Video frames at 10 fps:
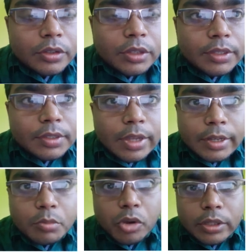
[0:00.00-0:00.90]

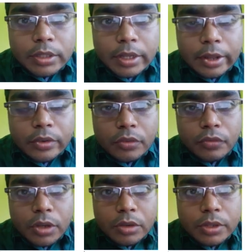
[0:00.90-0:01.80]
inside point the electric
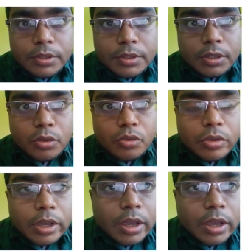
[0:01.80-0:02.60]
field was 0,